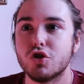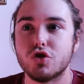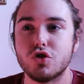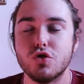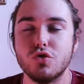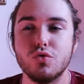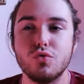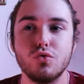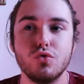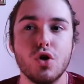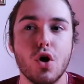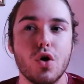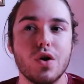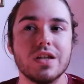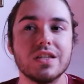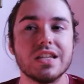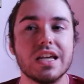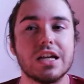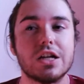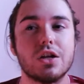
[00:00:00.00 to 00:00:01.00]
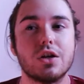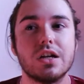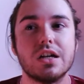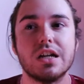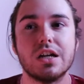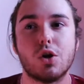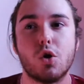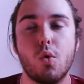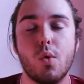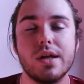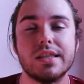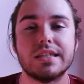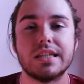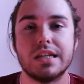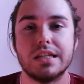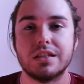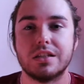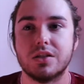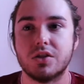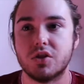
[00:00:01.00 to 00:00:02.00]
you notice like
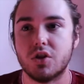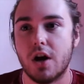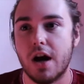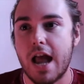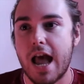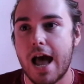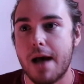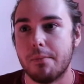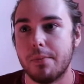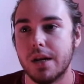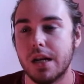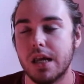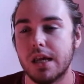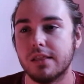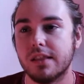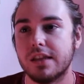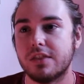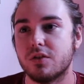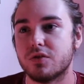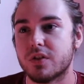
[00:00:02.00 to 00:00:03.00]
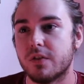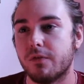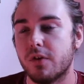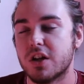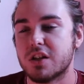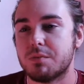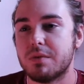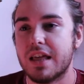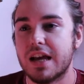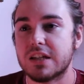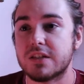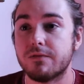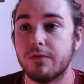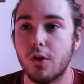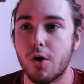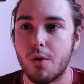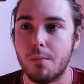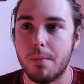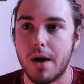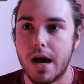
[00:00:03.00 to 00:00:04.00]
coincidences start happening. Like there's a frisbee that gets
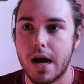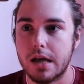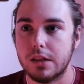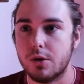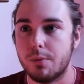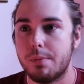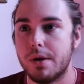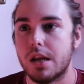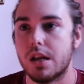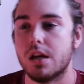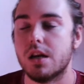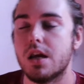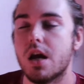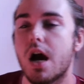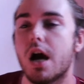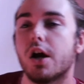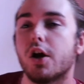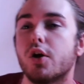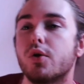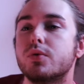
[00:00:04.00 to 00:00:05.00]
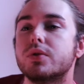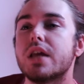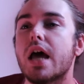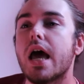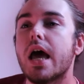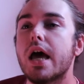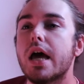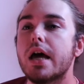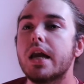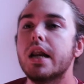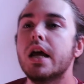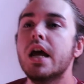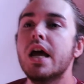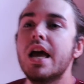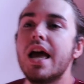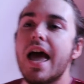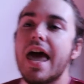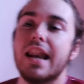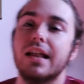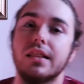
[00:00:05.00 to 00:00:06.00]
flown by Lupita Nyong'o's head
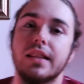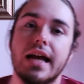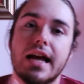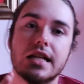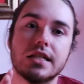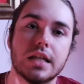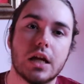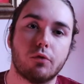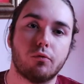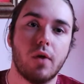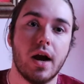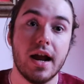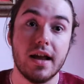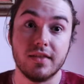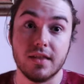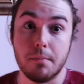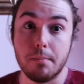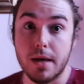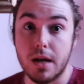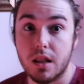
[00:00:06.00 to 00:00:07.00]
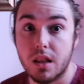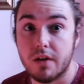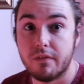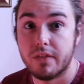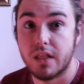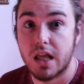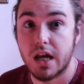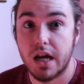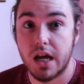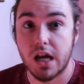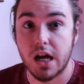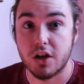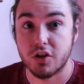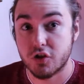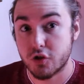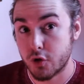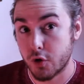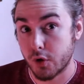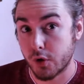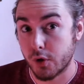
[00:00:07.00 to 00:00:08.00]
and it lands like right in the middle of like a
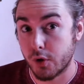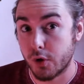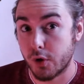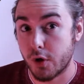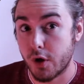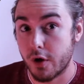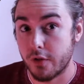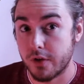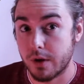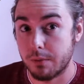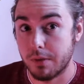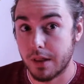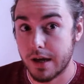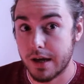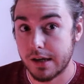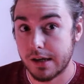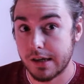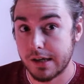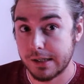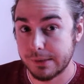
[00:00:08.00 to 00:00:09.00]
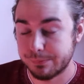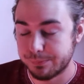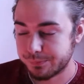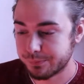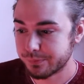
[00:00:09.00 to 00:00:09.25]
circle on their blanket.